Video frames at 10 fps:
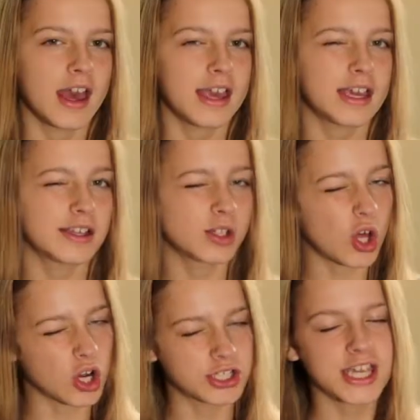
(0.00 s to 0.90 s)
and
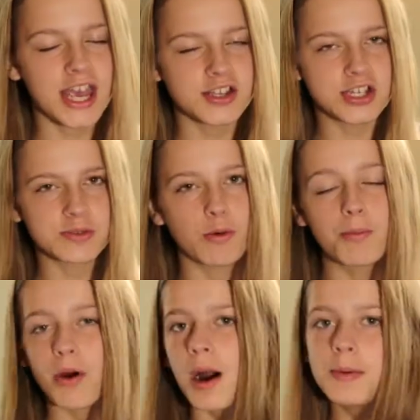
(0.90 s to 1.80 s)
large cages will
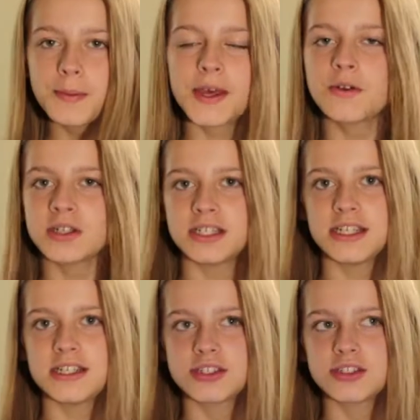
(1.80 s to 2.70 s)
probably only
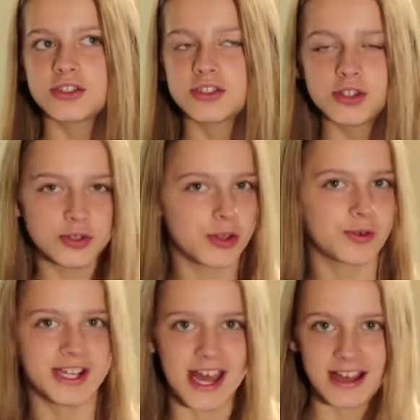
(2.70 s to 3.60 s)
need 2 to
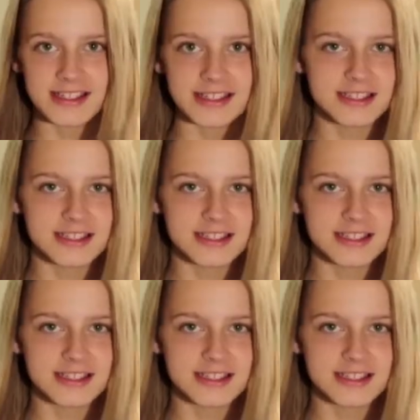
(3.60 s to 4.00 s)
3 days.